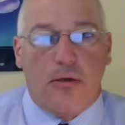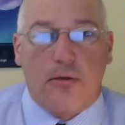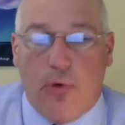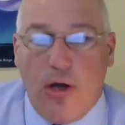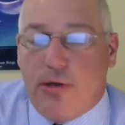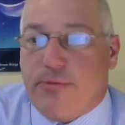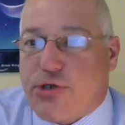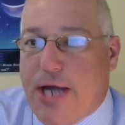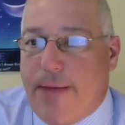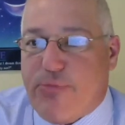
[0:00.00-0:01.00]
Welcome to
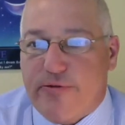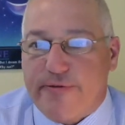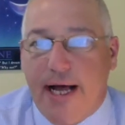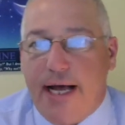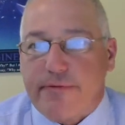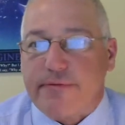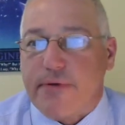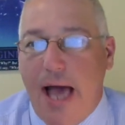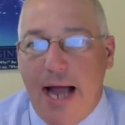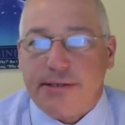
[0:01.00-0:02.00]
Chapter 5,
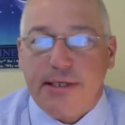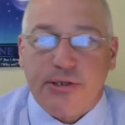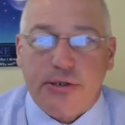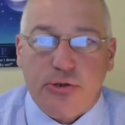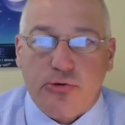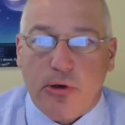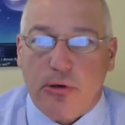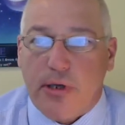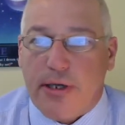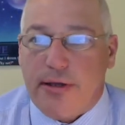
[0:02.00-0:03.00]
Access
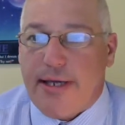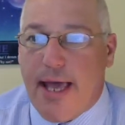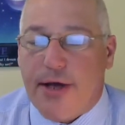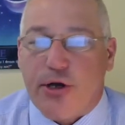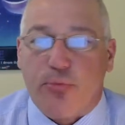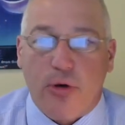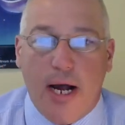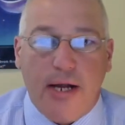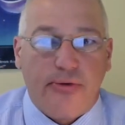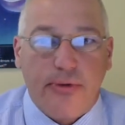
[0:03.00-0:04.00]
Control in the
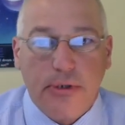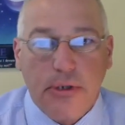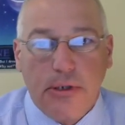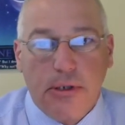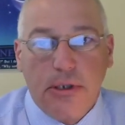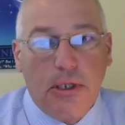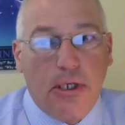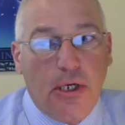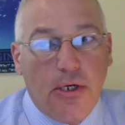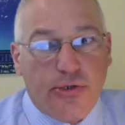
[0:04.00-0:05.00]
Enterprise.
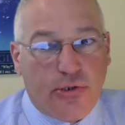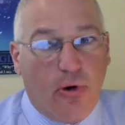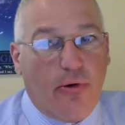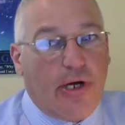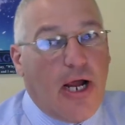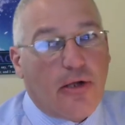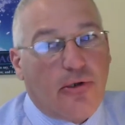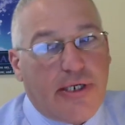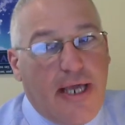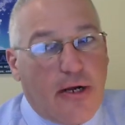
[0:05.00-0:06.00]
So what are we going to
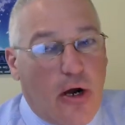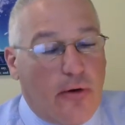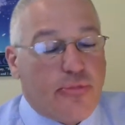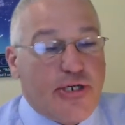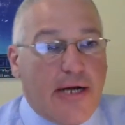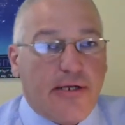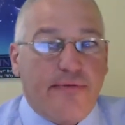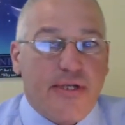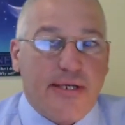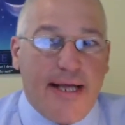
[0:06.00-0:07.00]
look at? Our
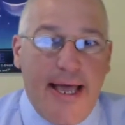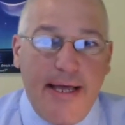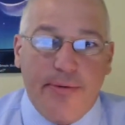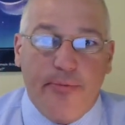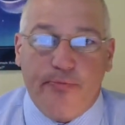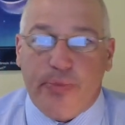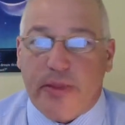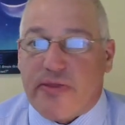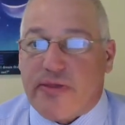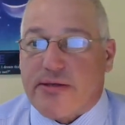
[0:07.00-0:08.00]
objectives today:
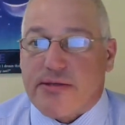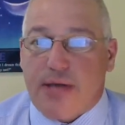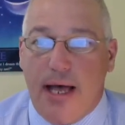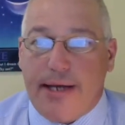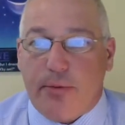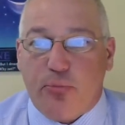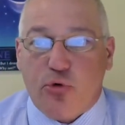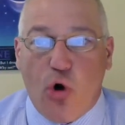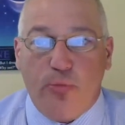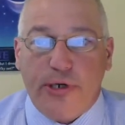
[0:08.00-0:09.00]
design
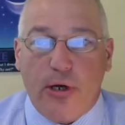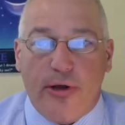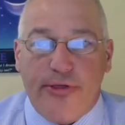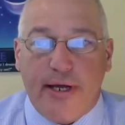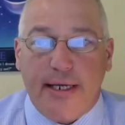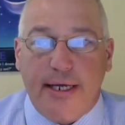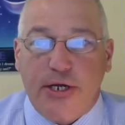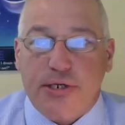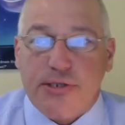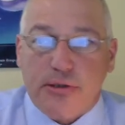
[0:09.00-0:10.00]
appropriate
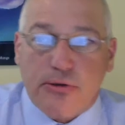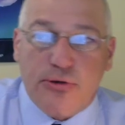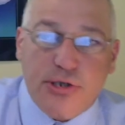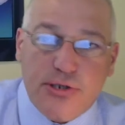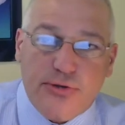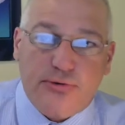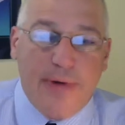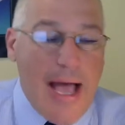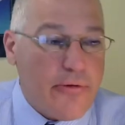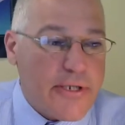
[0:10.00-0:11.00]
authentication solutions
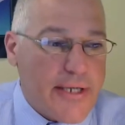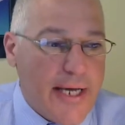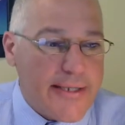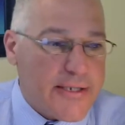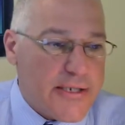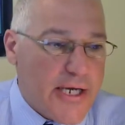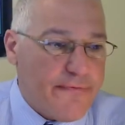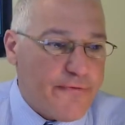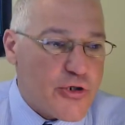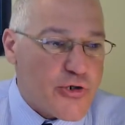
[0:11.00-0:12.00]
throughout the IT
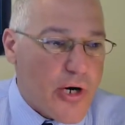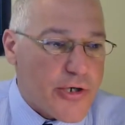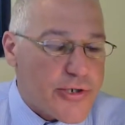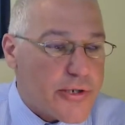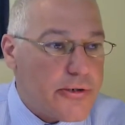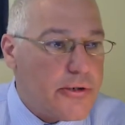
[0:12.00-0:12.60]
infrastructure.